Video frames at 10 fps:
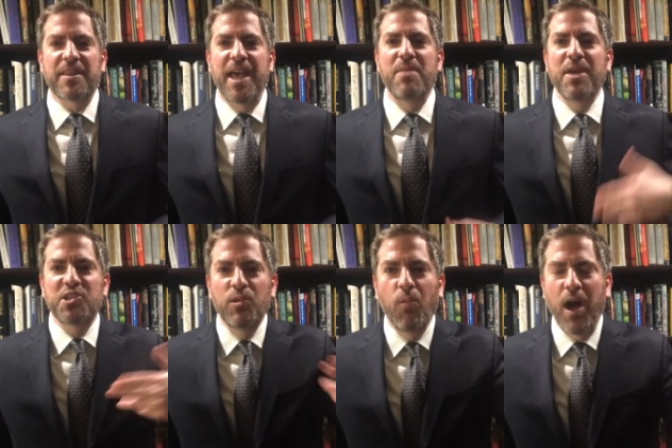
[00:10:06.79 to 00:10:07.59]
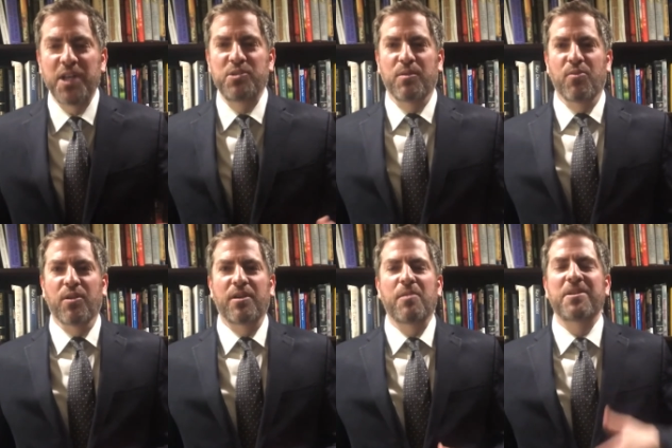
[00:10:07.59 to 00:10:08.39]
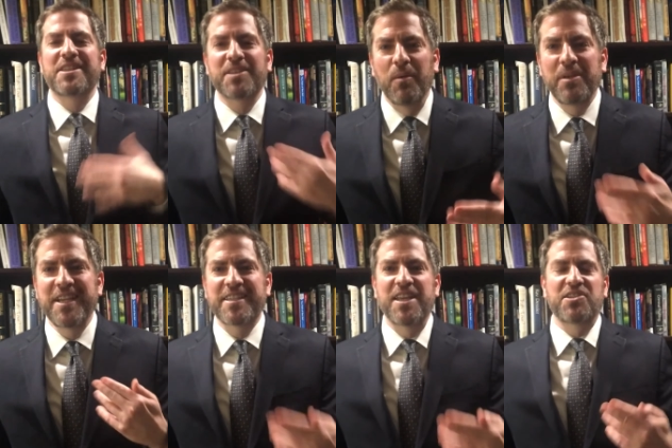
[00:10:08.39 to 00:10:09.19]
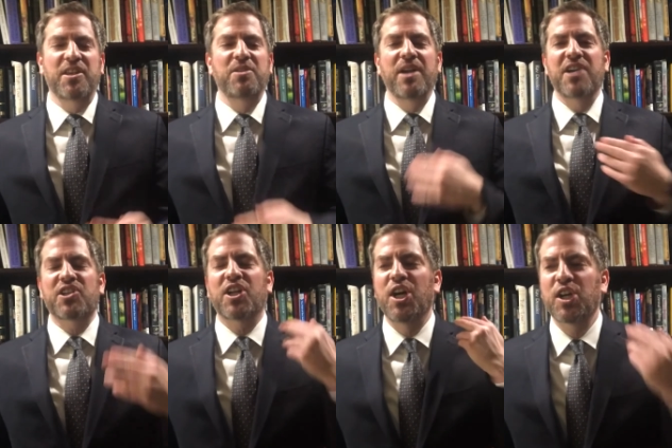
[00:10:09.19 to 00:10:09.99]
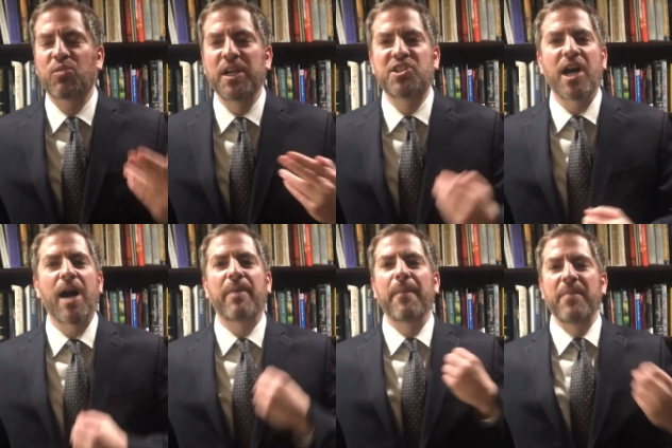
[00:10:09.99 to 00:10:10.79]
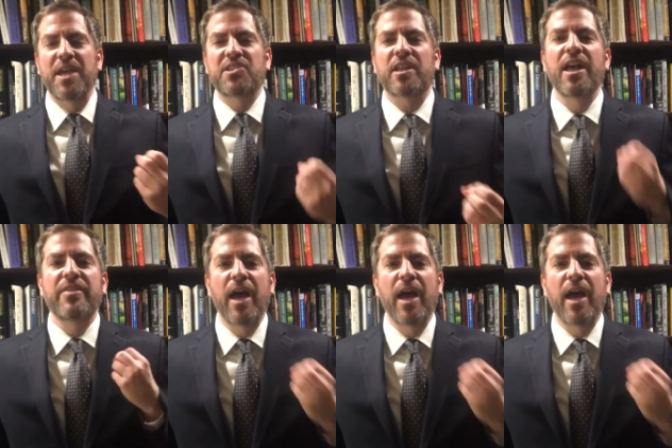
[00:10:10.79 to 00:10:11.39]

And it makes you want to do it more. When somebody says to you, Yashakar, great job, amazing,